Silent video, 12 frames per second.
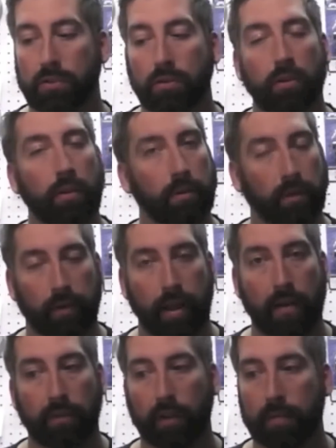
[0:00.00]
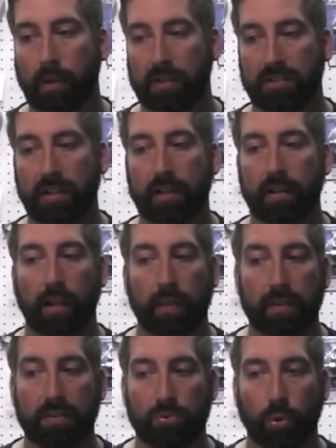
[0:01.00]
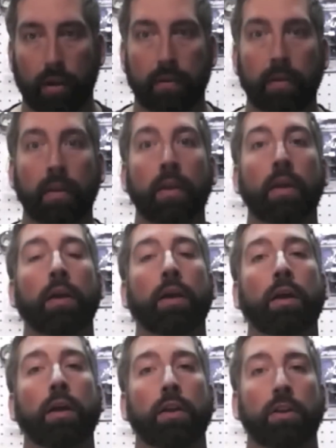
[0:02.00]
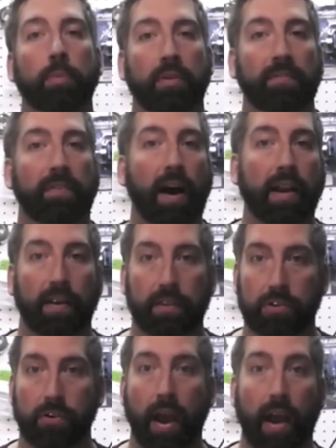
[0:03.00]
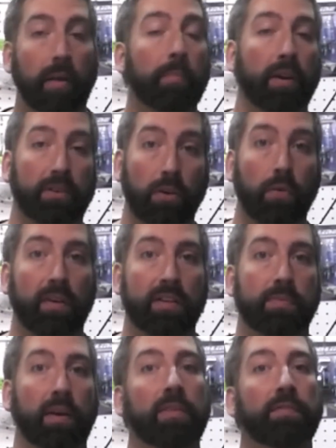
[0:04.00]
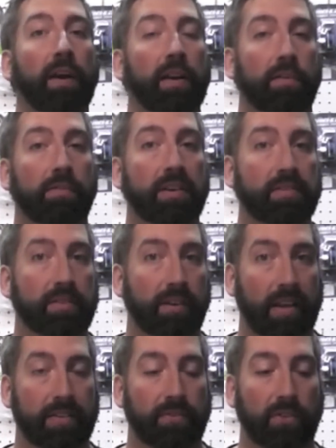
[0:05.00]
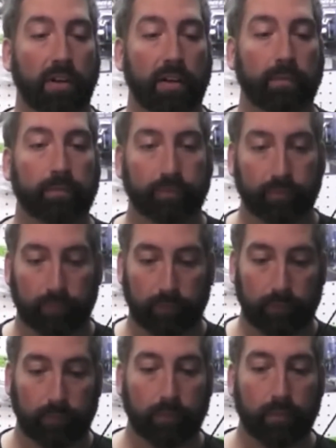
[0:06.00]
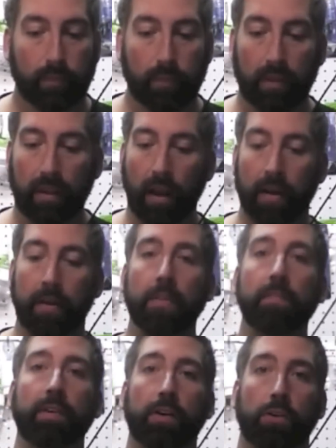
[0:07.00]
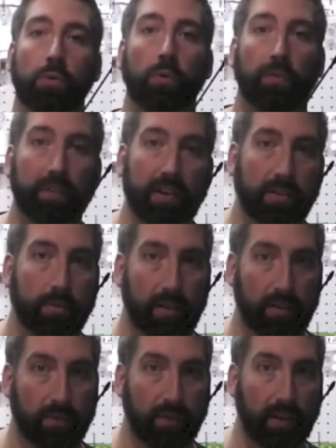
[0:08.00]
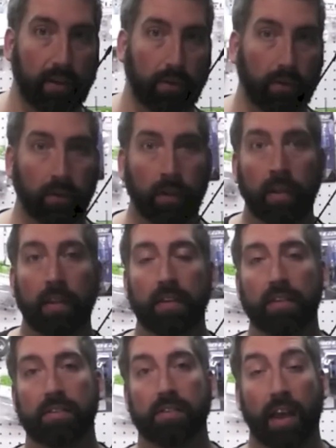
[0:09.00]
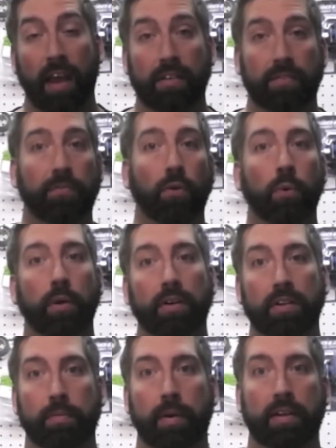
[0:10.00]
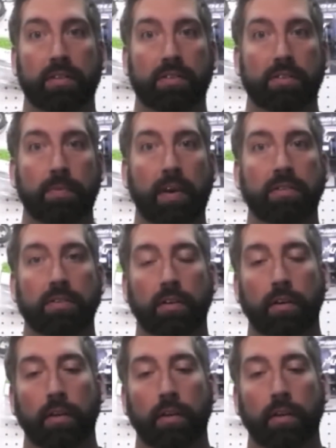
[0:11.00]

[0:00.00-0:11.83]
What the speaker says: tuning, not really much needed on this one, you'll be fine on the track. But don't expect to find a race class for it. Another very cool feature about this vehicle is it has four-wheel independent suspension.